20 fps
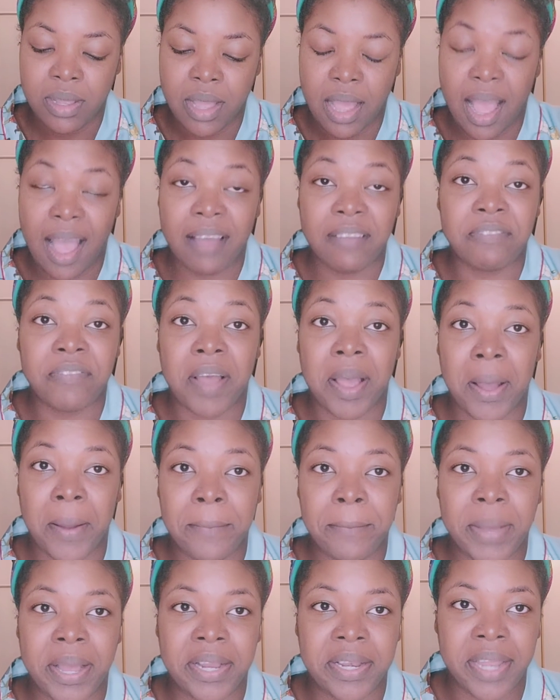I found
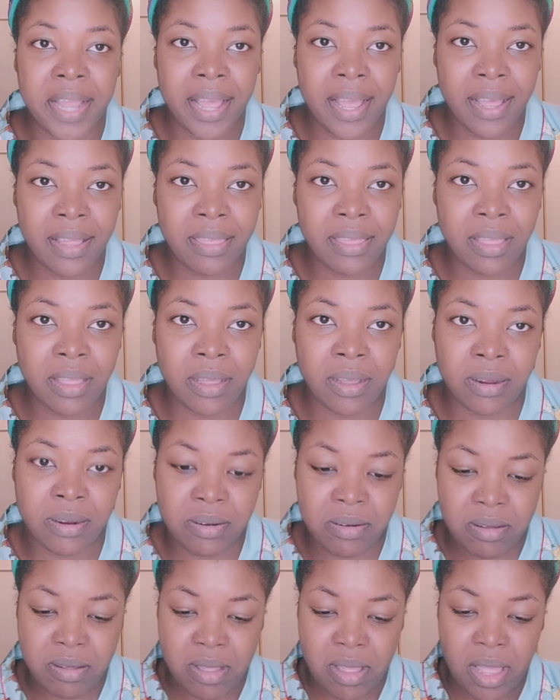my dad there
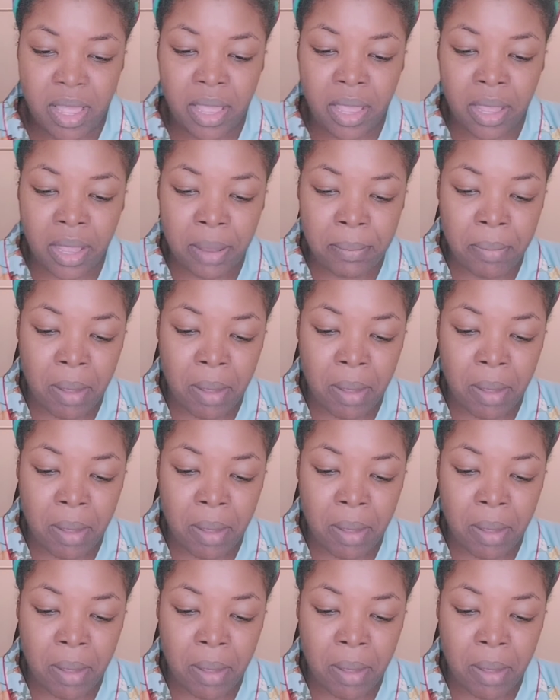and